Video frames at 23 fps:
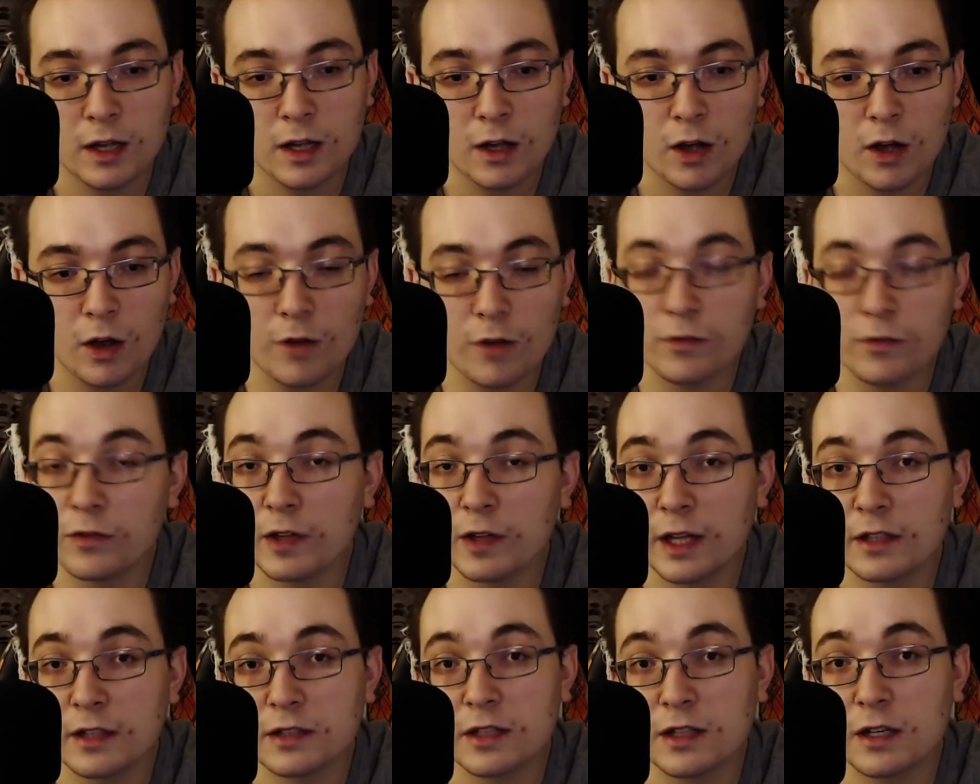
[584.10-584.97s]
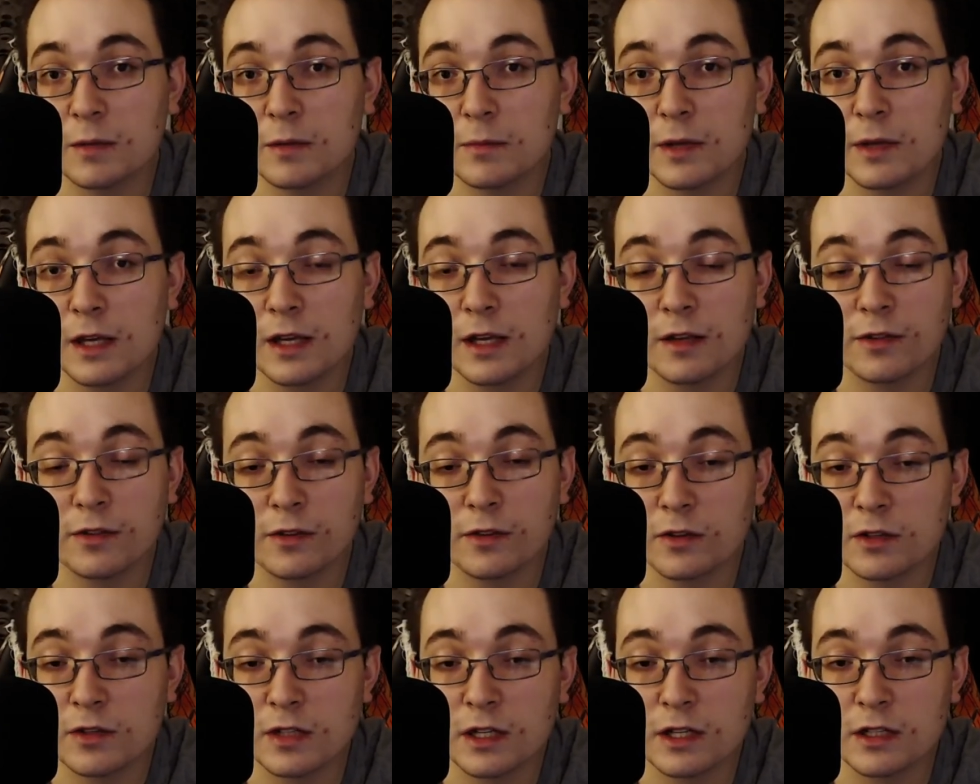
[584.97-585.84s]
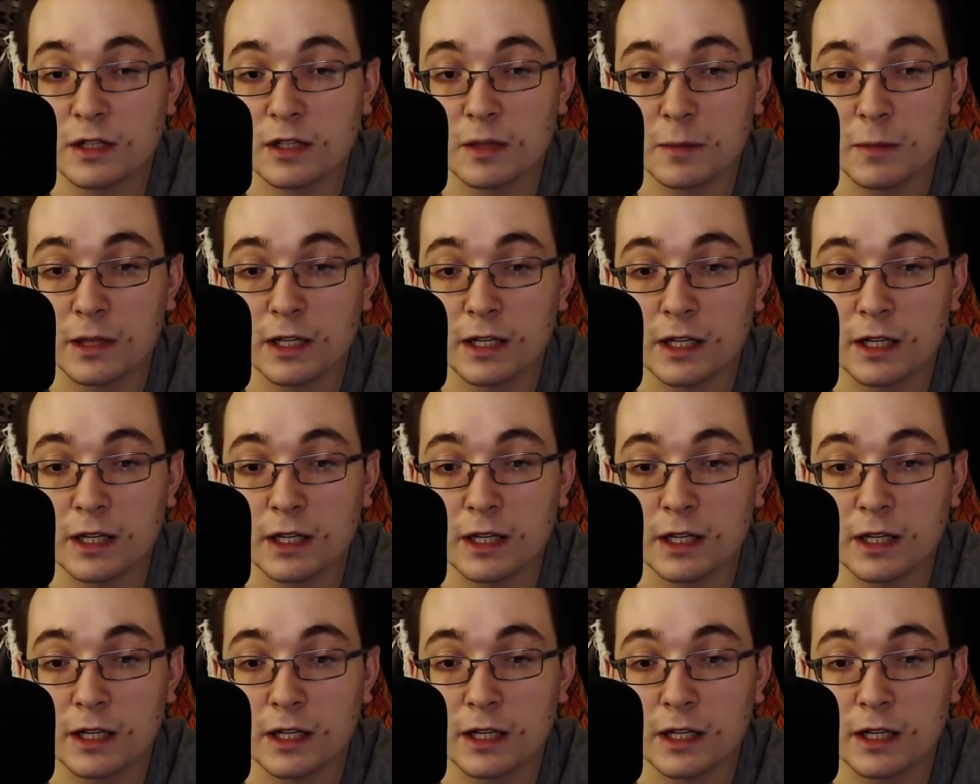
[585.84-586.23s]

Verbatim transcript: hopefully that's going to be Thursday's going to be the